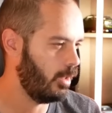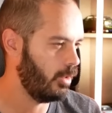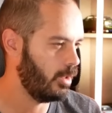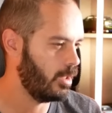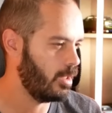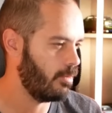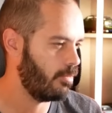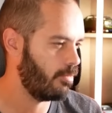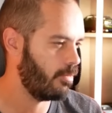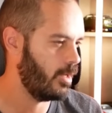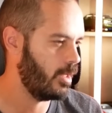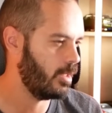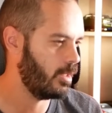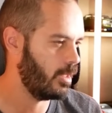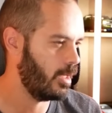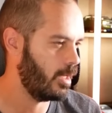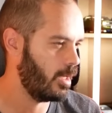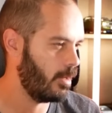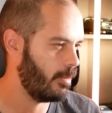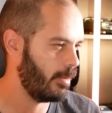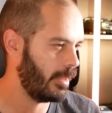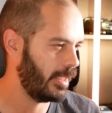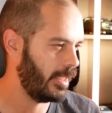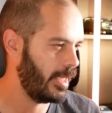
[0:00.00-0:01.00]
looking front
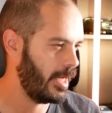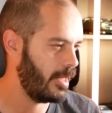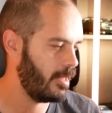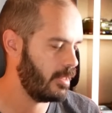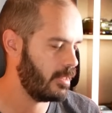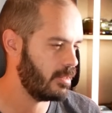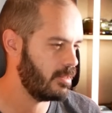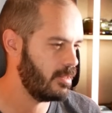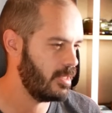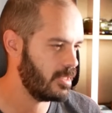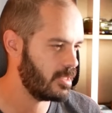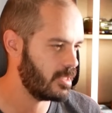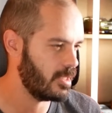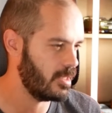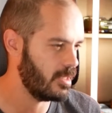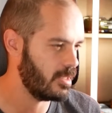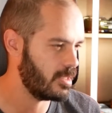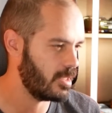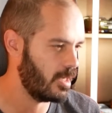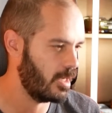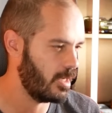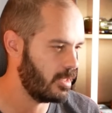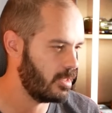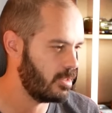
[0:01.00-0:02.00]
end, I'm glad that Nissan
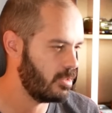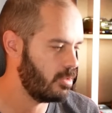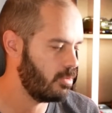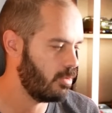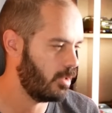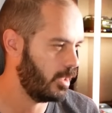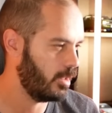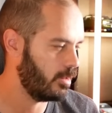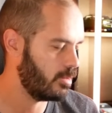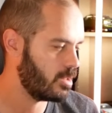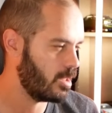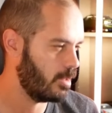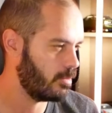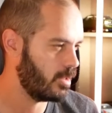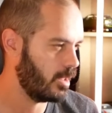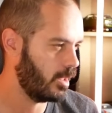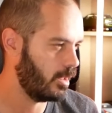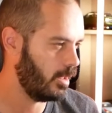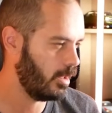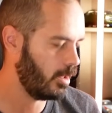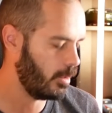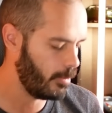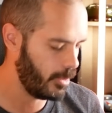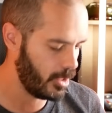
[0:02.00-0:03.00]
decided to do something
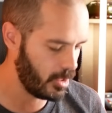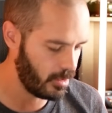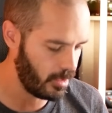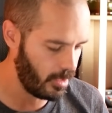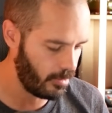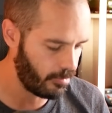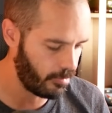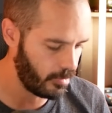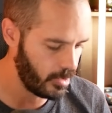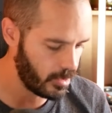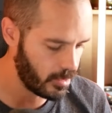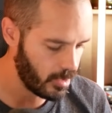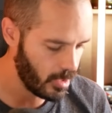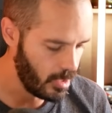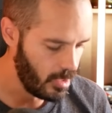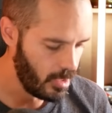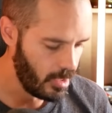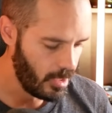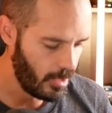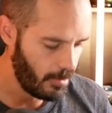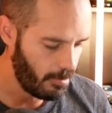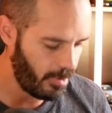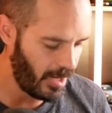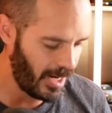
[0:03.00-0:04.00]
a little bit different.
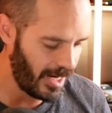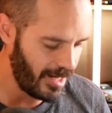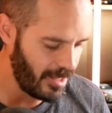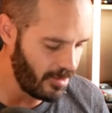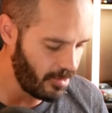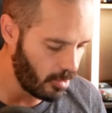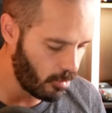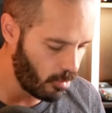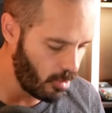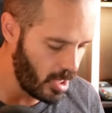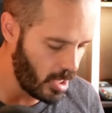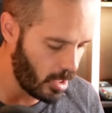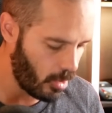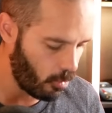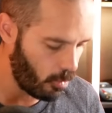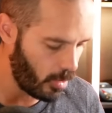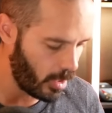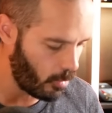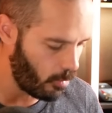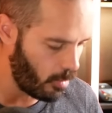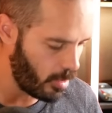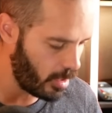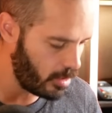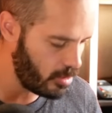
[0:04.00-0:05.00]
But in the rear,
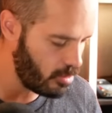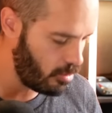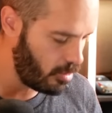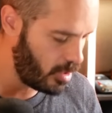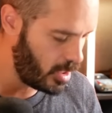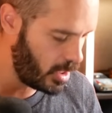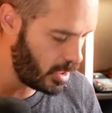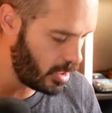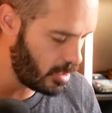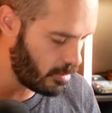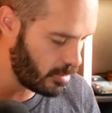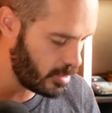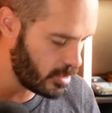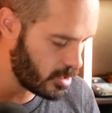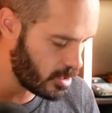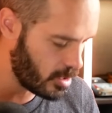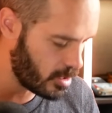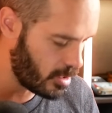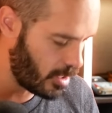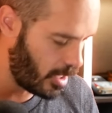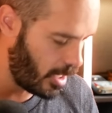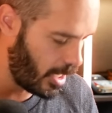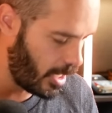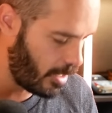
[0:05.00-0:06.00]
what I want to do here is
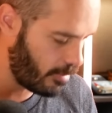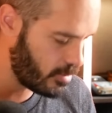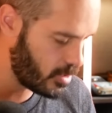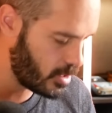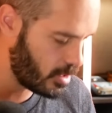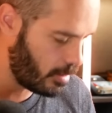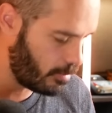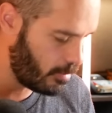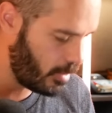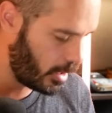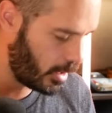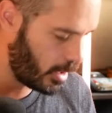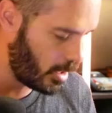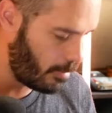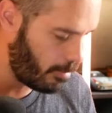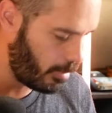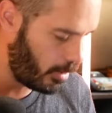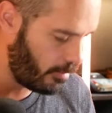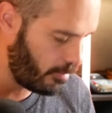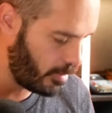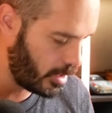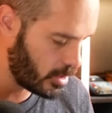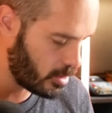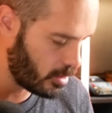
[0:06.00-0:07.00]
just have a
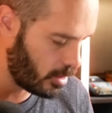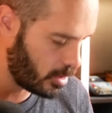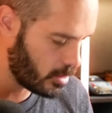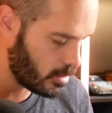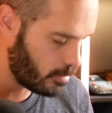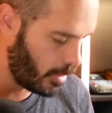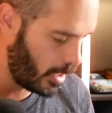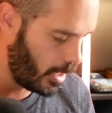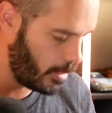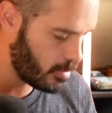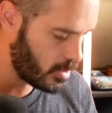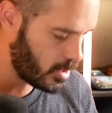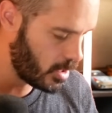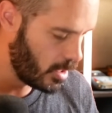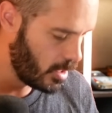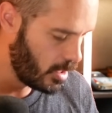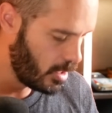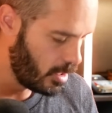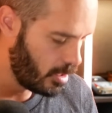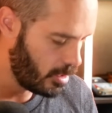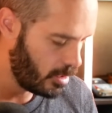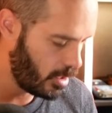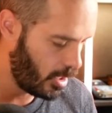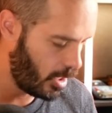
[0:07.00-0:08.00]
couple of exhaust pipes
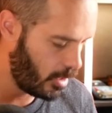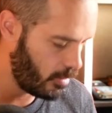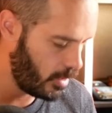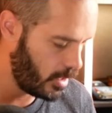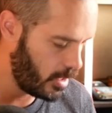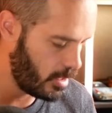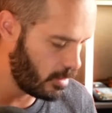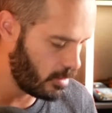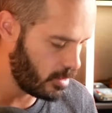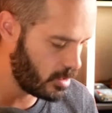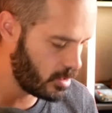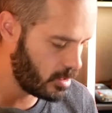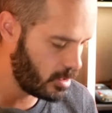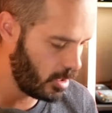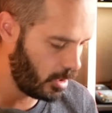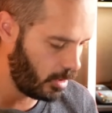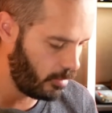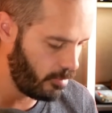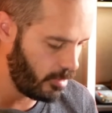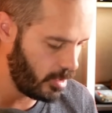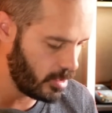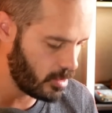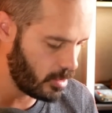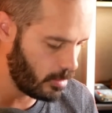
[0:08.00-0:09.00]
down here
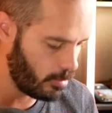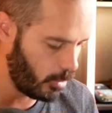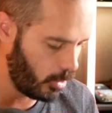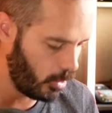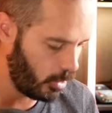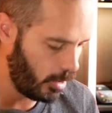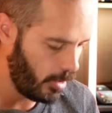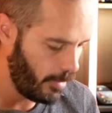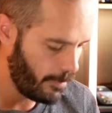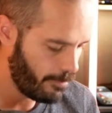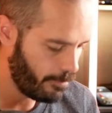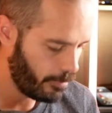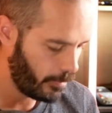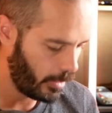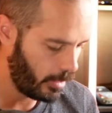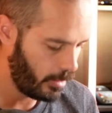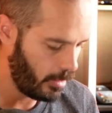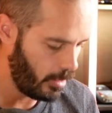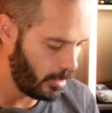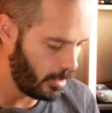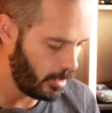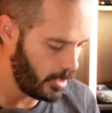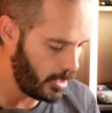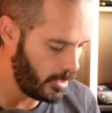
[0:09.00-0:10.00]
still visible
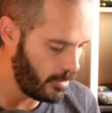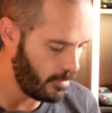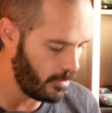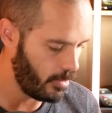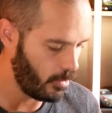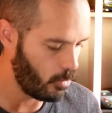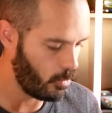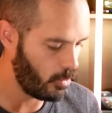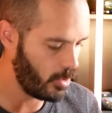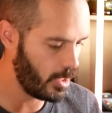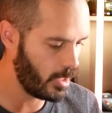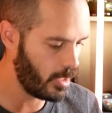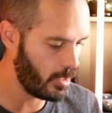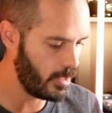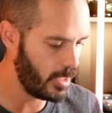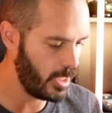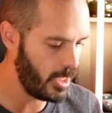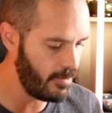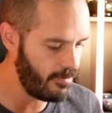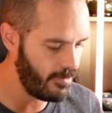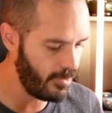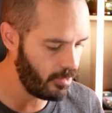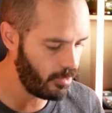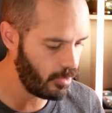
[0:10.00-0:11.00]
in the rear,
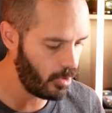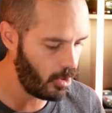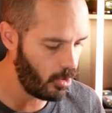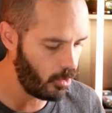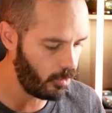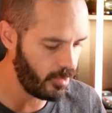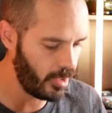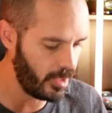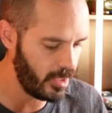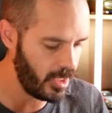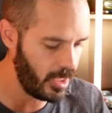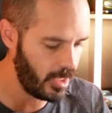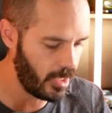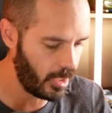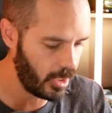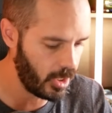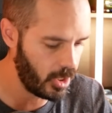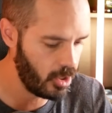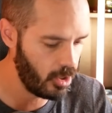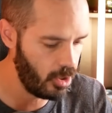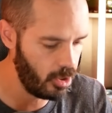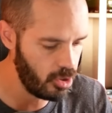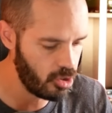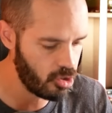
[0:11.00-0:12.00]
even though they did a
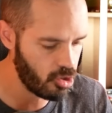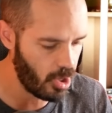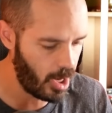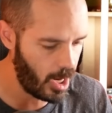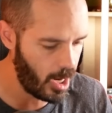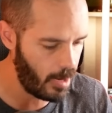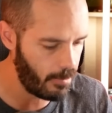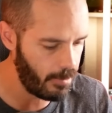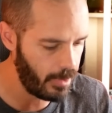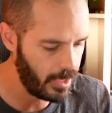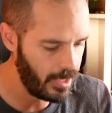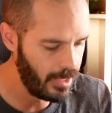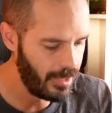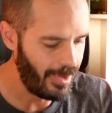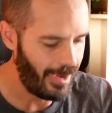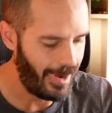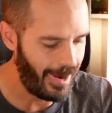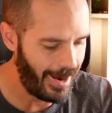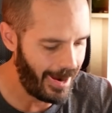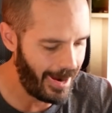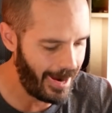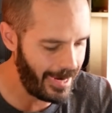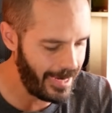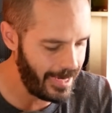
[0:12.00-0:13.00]
good job
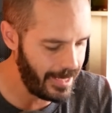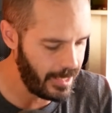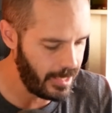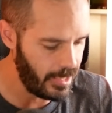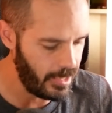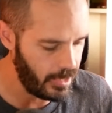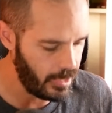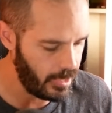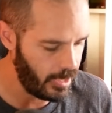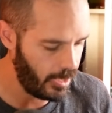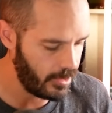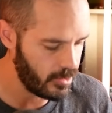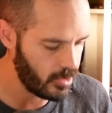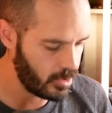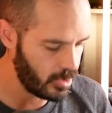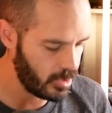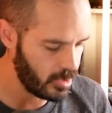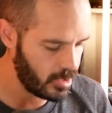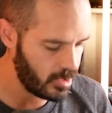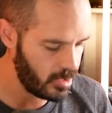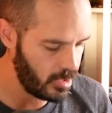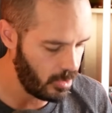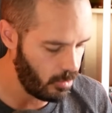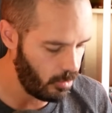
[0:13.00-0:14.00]
hiding. As you
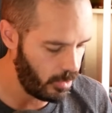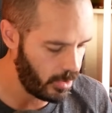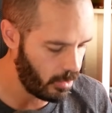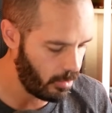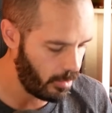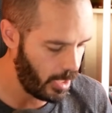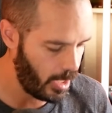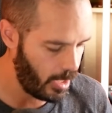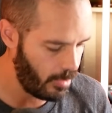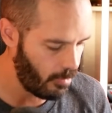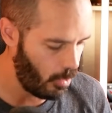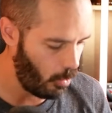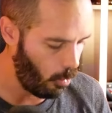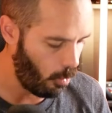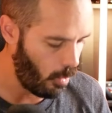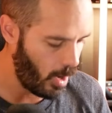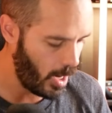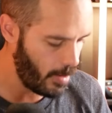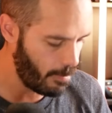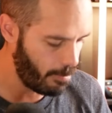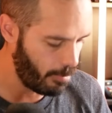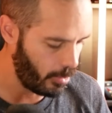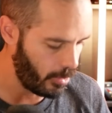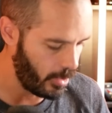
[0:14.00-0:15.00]
can see, we don't have a
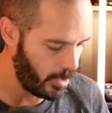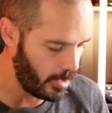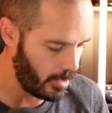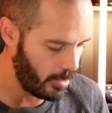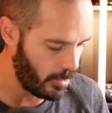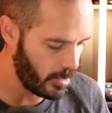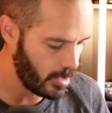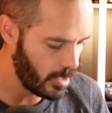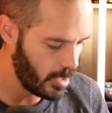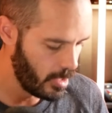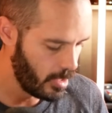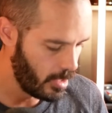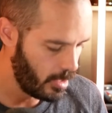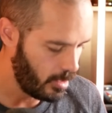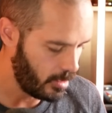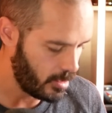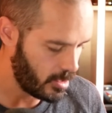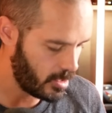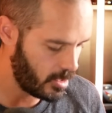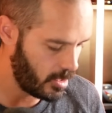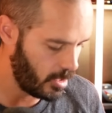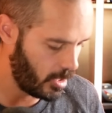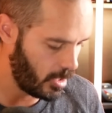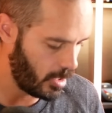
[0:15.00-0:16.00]
wiper here
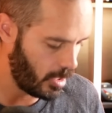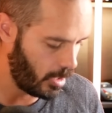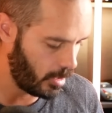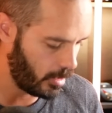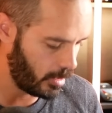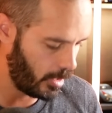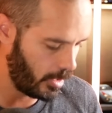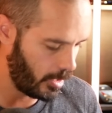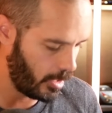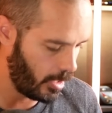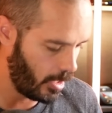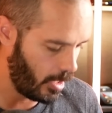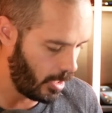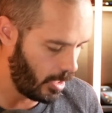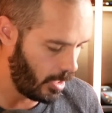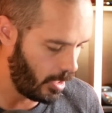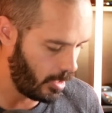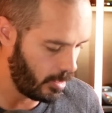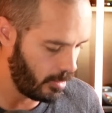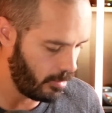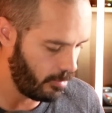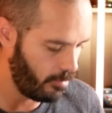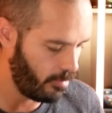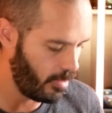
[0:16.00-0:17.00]
sticking out like
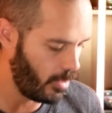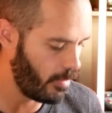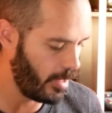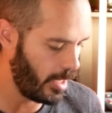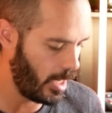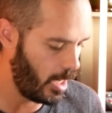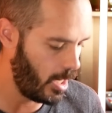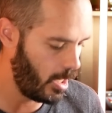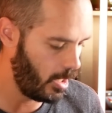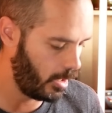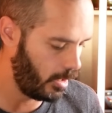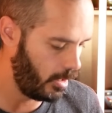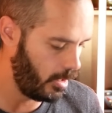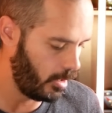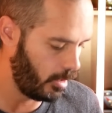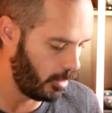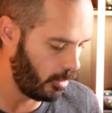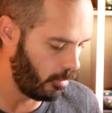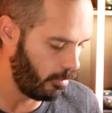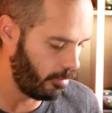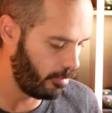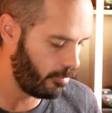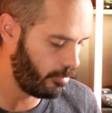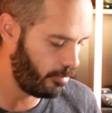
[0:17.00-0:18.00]
a very ugly
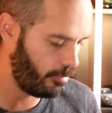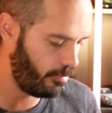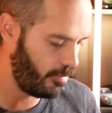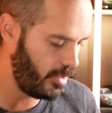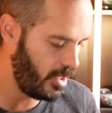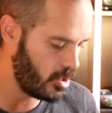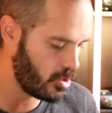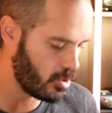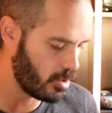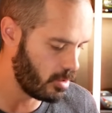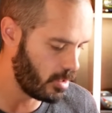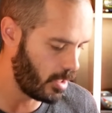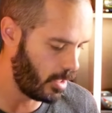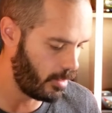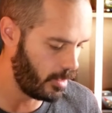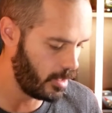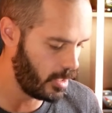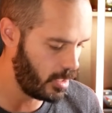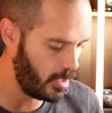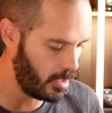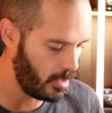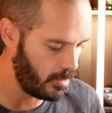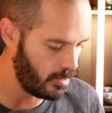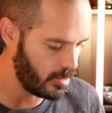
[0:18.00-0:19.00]
little feature down
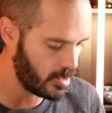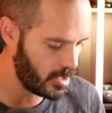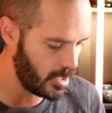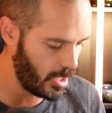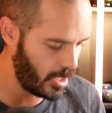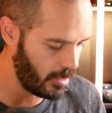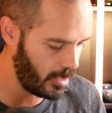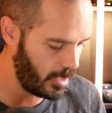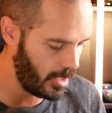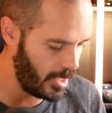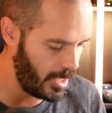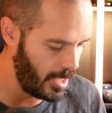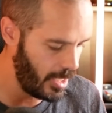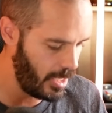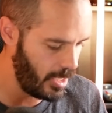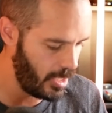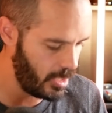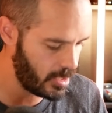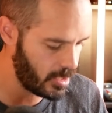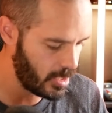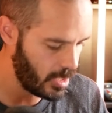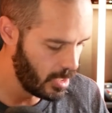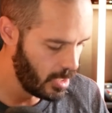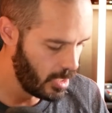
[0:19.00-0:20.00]
here. Instead, they hid
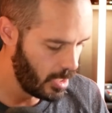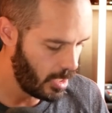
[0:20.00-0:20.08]
it